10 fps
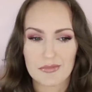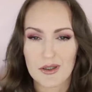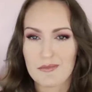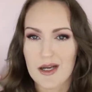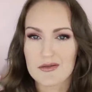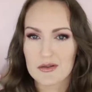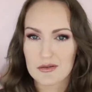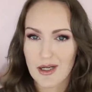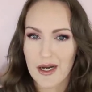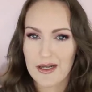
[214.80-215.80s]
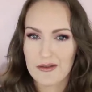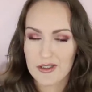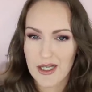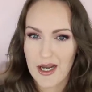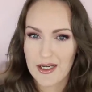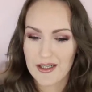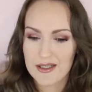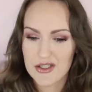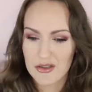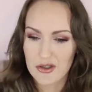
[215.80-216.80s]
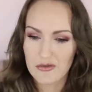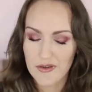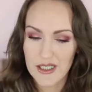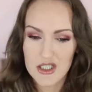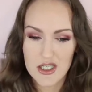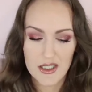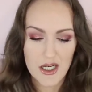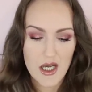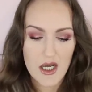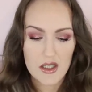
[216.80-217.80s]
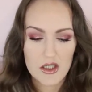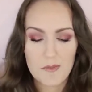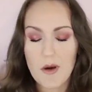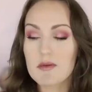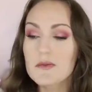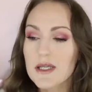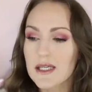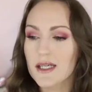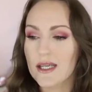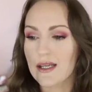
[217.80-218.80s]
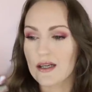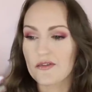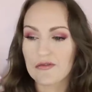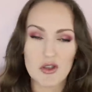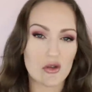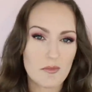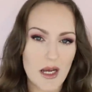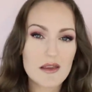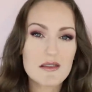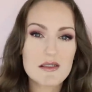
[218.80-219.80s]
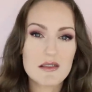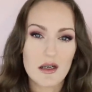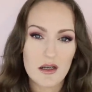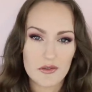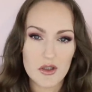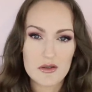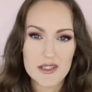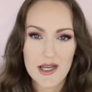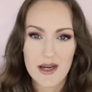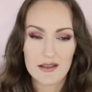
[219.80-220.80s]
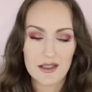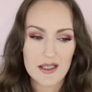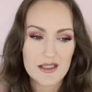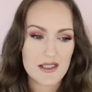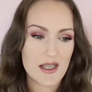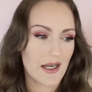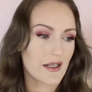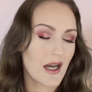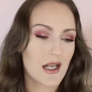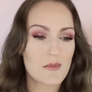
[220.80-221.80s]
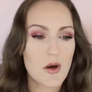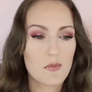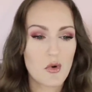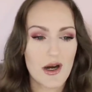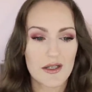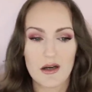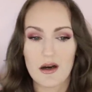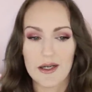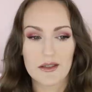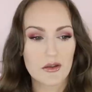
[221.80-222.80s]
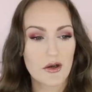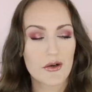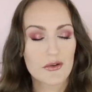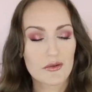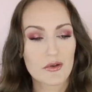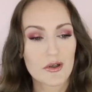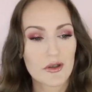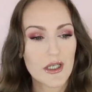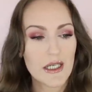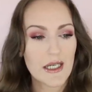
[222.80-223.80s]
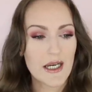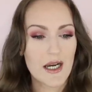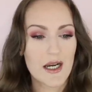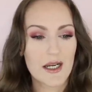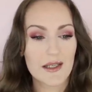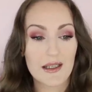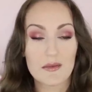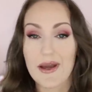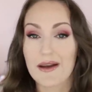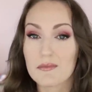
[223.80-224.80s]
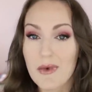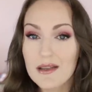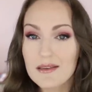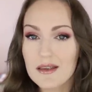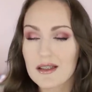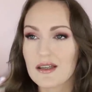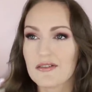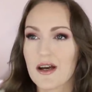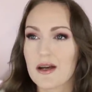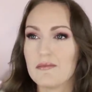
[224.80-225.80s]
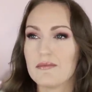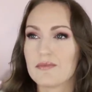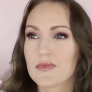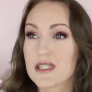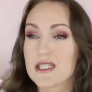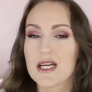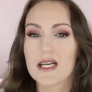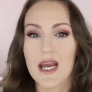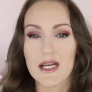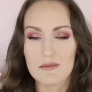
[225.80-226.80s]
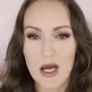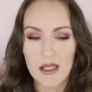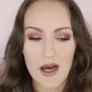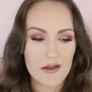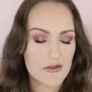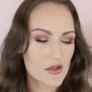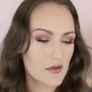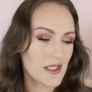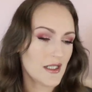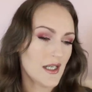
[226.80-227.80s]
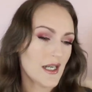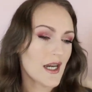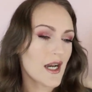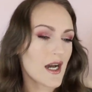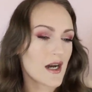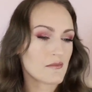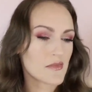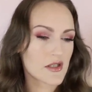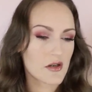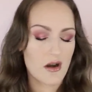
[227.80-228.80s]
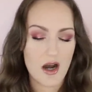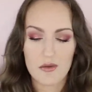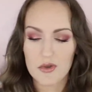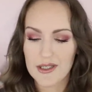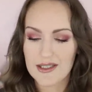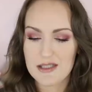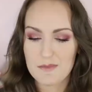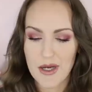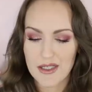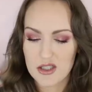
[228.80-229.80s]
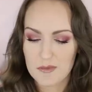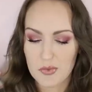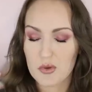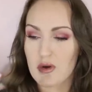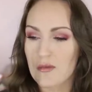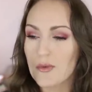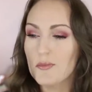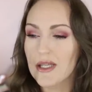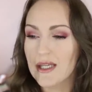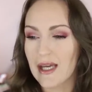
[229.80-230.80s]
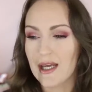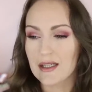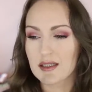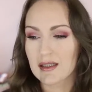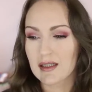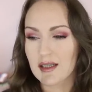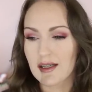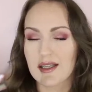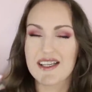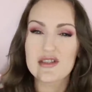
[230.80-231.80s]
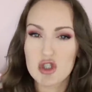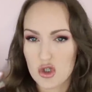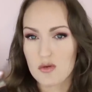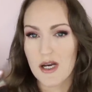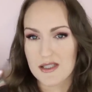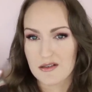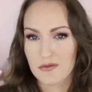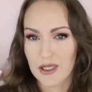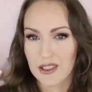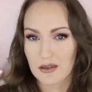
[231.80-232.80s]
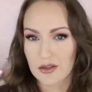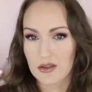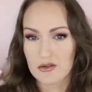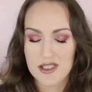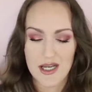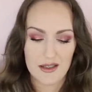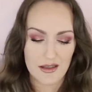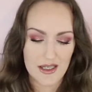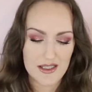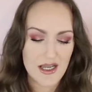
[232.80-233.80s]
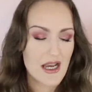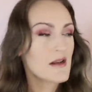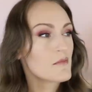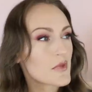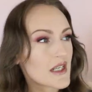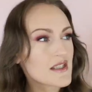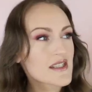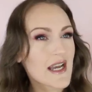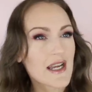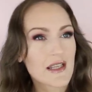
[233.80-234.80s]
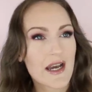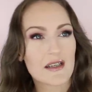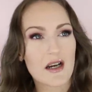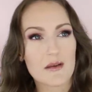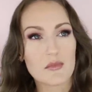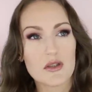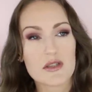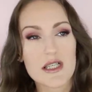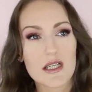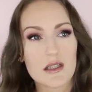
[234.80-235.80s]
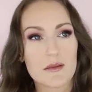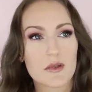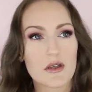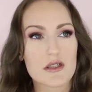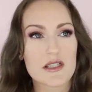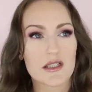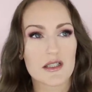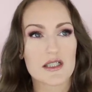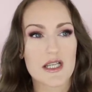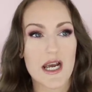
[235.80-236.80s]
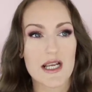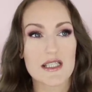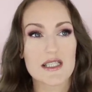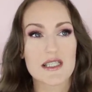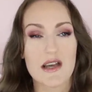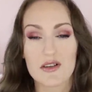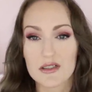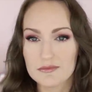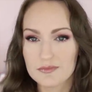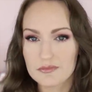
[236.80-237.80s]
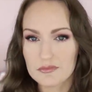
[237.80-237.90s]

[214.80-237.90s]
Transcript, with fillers: pretty much all day, every day until you finish it, you're probably going to get a few months of use out of this. Like a Colourpop one, I can go through uh, in about a month if I'm dedicating my life to it. Um, so I would expect to probably get at least two months of regular use out of this. But in saying that, I'm using a lip gloss that contains seven